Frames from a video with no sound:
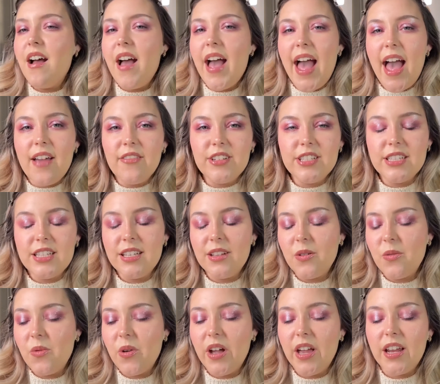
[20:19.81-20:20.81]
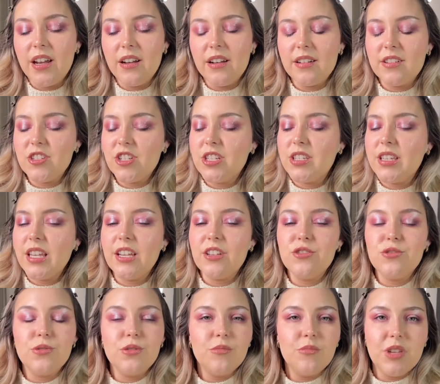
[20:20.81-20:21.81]
every single one just like
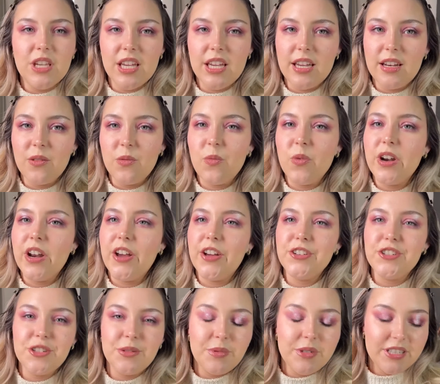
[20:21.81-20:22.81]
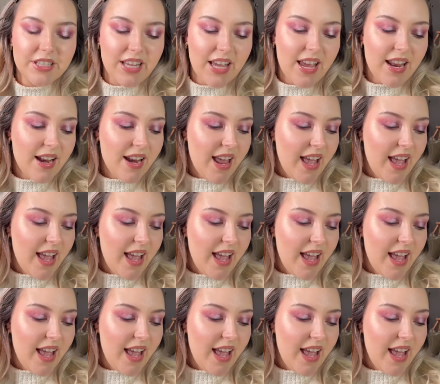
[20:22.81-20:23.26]
drew me in 100%.